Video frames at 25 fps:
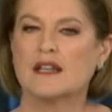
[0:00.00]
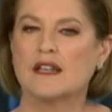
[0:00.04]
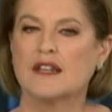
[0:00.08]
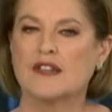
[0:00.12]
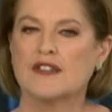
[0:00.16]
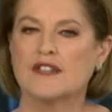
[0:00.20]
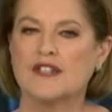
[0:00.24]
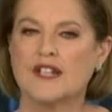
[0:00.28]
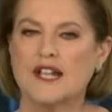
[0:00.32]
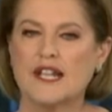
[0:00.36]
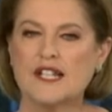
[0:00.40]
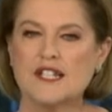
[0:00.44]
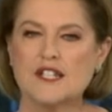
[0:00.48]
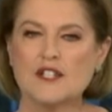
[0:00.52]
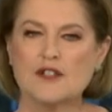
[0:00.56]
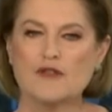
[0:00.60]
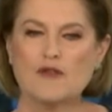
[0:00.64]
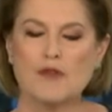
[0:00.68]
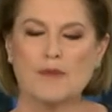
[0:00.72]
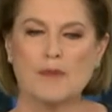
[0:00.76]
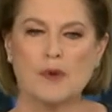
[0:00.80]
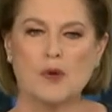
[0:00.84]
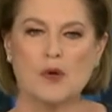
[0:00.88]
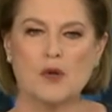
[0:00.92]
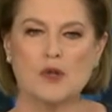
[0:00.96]
The latest
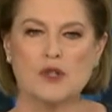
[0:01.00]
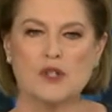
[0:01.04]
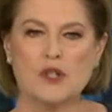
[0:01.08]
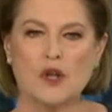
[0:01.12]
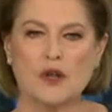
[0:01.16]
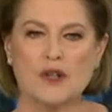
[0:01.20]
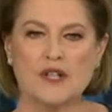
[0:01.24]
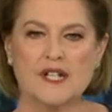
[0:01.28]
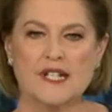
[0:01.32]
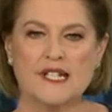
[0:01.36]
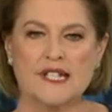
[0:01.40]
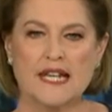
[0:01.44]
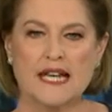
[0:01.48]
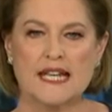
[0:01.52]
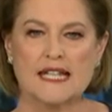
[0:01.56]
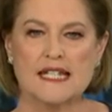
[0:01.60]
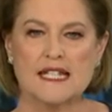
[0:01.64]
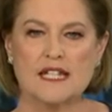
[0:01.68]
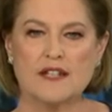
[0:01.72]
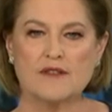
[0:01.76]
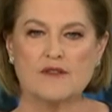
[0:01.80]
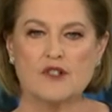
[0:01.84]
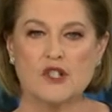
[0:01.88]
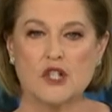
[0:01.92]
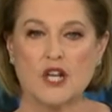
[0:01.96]
report on
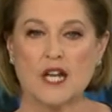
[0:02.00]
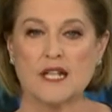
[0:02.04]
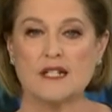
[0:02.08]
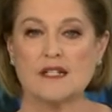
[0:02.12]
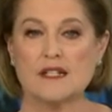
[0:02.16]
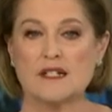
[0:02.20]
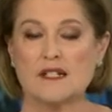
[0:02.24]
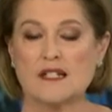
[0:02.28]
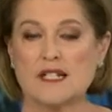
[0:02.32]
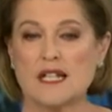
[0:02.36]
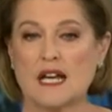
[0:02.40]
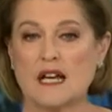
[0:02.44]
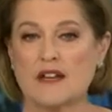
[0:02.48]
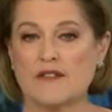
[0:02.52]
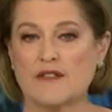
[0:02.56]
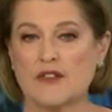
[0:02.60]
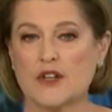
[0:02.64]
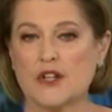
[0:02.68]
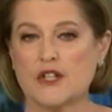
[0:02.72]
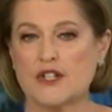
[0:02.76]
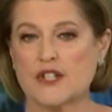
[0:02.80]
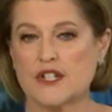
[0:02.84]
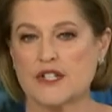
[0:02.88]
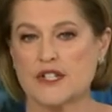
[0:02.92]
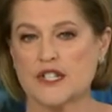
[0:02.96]
executive gender
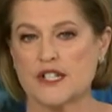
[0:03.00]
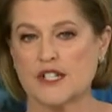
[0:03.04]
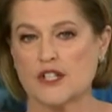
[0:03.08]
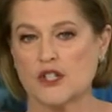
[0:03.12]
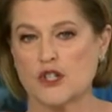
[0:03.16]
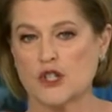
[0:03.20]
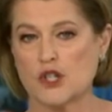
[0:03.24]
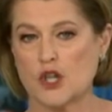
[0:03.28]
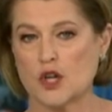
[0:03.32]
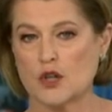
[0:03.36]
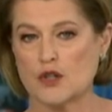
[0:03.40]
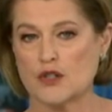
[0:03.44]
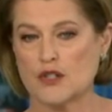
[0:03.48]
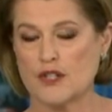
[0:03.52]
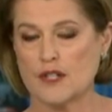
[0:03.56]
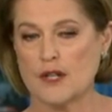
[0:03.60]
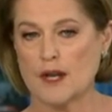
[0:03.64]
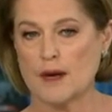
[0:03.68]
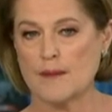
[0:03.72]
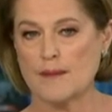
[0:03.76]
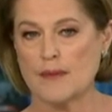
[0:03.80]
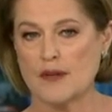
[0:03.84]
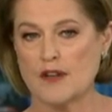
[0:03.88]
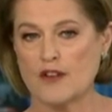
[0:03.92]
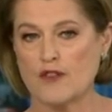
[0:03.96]
diversity shows the
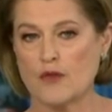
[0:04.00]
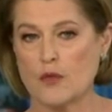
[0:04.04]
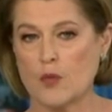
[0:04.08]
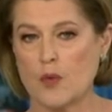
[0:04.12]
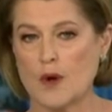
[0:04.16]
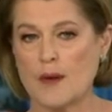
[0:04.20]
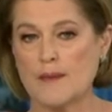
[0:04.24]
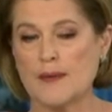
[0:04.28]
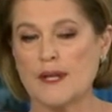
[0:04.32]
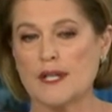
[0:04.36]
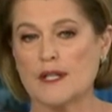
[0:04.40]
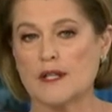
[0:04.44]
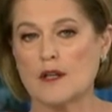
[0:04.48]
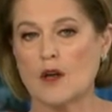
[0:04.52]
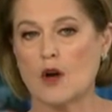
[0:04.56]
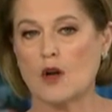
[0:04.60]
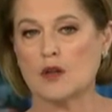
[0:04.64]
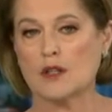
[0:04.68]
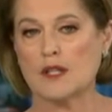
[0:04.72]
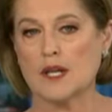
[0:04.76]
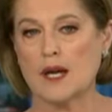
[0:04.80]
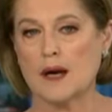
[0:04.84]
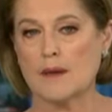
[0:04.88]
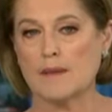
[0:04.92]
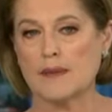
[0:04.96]
number of women
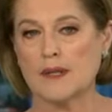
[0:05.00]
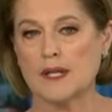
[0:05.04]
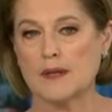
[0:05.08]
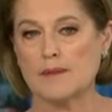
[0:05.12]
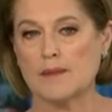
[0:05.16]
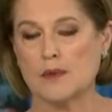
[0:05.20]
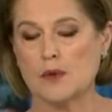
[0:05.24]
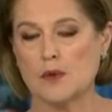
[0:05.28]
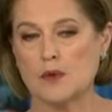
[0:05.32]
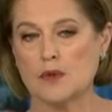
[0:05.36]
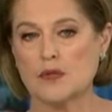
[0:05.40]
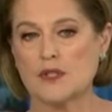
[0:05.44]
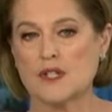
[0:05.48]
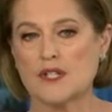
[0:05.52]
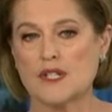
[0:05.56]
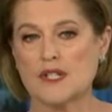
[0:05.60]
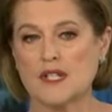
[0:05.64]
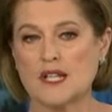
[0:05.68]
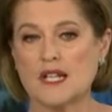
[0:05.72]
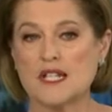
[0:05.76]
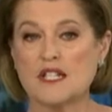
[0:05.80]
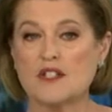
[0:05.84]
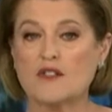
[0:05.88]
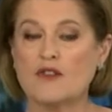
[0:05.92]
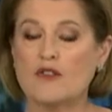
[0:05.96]
on company
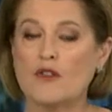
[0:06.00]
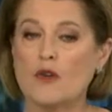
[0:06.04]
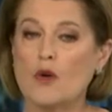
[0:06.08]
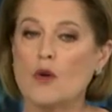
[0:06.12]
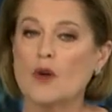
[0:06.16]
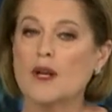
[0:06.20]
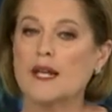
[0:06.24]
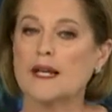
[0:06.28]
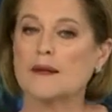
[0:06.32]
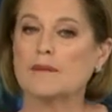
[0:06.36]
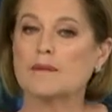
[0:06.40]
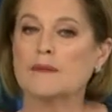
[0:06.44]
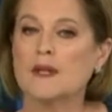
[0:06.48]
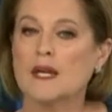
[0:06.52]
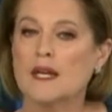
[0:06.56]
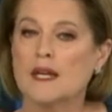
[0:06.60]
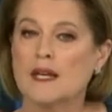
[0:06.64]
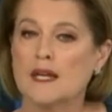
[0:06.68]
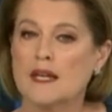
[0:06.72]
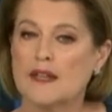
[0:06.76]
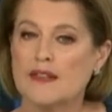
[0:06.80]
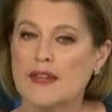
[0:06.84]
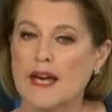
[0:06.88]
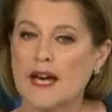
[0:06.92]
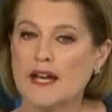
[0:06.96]
boards is falling.
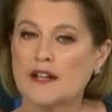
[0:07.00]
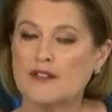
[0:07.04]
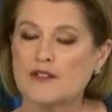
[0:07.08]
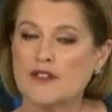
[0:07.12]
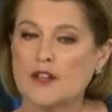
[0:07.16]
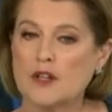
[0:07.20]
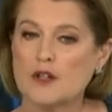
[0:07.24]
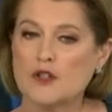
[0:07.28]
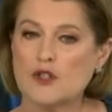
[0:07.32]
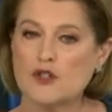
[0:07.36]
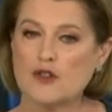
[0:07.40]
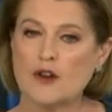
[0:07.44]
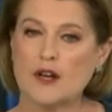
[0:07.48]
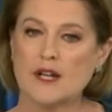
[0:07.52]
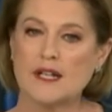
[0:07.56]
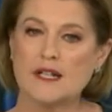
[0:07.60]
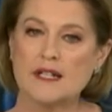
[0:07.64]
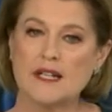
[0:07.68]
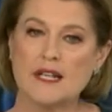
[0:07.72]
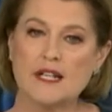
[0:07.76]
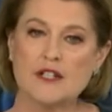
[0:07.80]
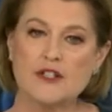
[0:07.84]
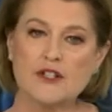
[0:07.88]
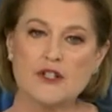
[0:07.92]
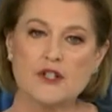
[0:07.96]
The head of the
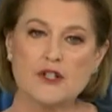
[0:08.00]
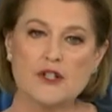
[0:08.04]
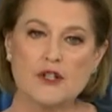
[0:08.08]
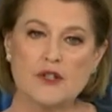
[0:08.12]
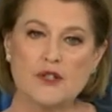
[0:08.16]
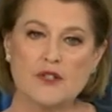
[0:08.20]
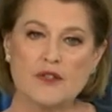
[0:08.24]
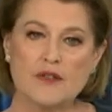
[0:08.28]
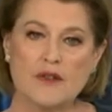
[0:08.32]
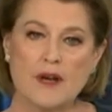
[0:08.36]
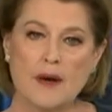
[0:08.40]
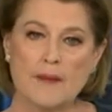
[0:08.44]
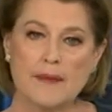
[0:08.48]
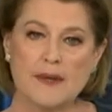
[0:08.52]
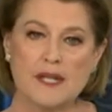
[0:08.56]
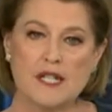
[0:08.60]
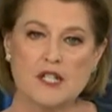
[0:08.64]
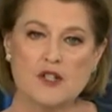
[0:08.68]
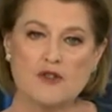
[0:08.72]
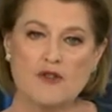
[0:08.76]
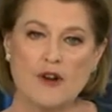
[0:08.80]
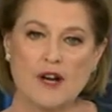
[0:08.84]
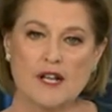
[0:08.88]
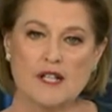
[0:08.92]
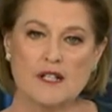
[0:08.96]
Australian Institute of Company
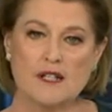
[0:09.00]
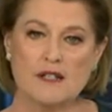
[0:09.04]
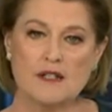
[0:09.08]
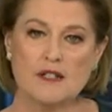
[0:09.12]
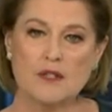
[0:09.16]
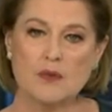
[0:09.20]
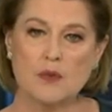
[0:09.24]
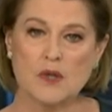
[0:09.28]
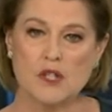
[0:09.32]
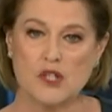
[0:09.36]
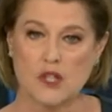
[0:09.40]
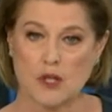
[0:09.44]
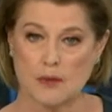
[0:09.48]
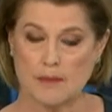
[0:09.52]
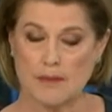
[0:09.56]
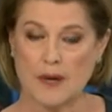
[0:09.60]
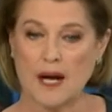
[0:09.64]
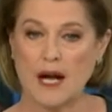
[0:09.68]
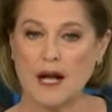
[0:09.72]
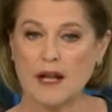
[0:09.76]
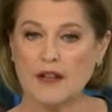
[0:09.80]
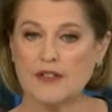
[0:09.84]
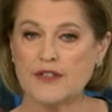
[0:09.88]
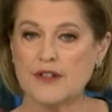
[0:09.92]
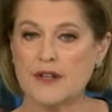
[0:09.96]
Directors, which
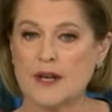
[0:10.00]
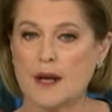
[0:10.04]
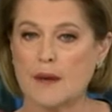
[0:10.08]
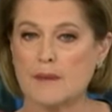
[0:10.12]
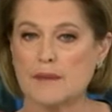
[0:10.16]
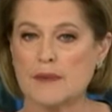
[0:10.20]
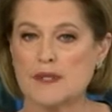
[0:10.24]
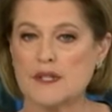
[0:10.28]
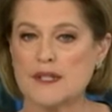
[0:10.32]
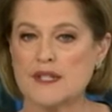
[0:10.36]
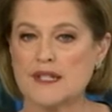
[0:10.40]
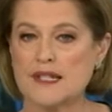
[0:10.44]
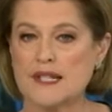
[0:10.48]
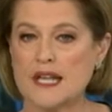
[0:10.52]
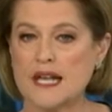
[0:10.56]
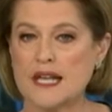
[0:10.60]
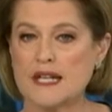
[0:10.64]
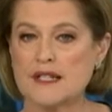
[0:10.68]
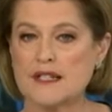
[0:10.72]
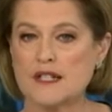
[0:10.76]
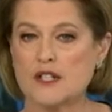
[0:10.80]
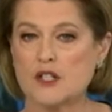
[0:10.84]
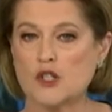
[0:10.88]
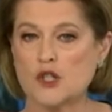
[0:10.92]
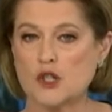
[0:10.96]
compiled the numbers,
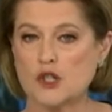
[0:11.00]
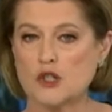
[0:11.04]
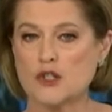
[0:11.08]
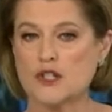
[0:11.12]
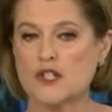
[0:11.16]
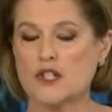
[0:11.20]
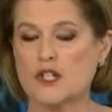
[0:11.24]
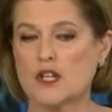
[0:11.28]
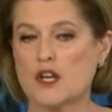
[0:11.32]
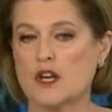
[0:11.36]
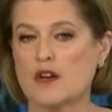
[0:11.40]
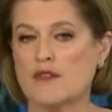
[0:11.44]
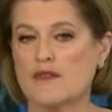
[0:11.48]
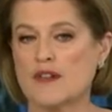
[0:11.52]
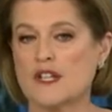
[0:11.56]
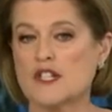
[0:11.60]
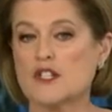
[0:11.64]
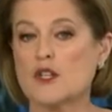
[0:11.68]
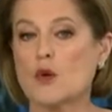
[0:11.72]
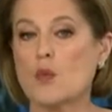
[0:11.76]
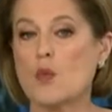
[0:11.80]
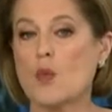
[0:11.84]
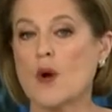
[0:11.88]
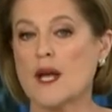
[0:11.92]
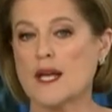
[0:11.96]
says it should serve
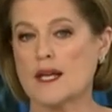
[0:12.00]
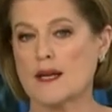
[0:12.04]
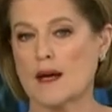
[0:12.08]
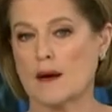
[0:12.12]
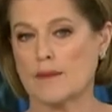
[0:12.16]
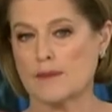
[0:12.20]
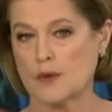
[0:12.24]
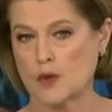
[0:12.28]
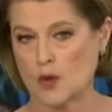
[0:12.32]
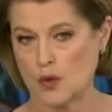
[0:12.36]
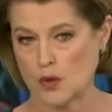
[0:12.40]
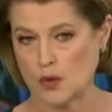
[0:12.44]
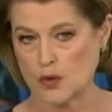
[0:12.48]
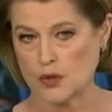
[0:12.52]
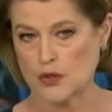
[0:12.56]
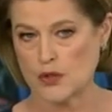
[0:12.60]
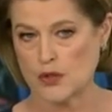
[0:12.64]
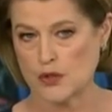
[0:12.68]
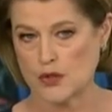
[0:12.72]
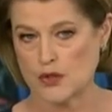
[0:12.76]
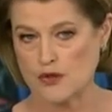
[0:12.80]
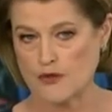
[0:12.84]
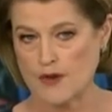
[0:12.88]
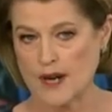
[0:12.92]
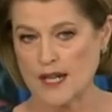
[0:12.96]
as a wake-up call
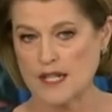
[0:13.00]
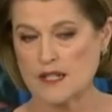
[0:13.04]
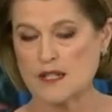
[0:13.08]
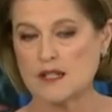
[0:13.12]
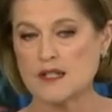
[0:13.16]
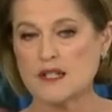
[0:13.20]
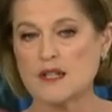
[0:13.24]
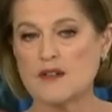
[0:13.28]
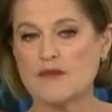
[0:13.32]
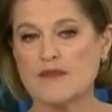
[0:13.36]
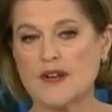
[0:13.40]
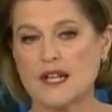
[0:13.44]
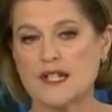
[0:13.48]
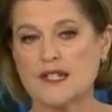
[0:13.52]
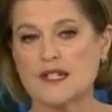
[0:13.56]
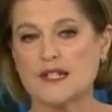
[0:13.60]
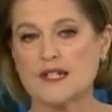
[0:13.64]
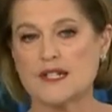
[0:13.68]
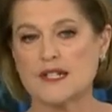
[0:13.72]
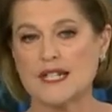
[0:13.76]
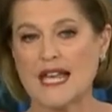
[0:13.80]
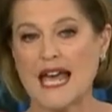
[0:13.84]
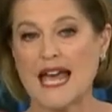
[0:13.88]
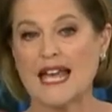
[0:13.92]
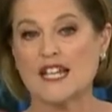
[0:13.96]
to directors,
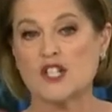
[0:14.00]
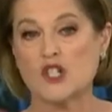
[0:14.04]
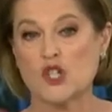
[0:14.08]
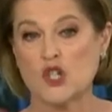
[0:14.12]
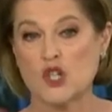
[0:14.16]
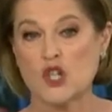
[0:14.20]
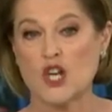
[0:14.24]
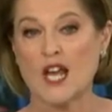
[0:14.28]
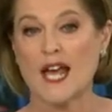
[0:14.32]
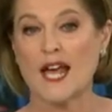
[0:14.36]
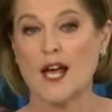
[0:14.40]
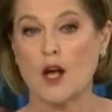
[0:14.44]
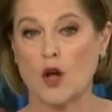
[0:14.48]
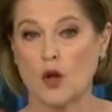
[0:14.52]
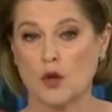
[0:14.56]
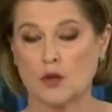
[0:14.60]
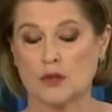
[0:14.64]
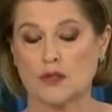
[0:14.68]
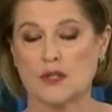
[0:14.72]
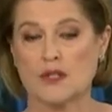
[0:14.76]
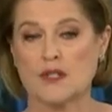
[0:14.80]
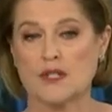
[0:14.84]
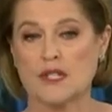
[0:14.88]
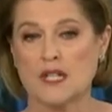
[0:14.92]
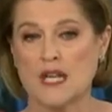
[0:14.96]
investors and
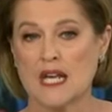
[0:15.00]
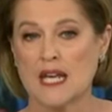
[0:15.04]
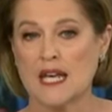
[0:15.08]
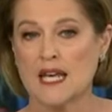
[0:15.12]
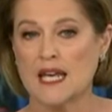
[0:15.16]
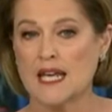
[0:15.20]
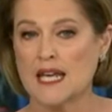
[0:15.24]
shareholders.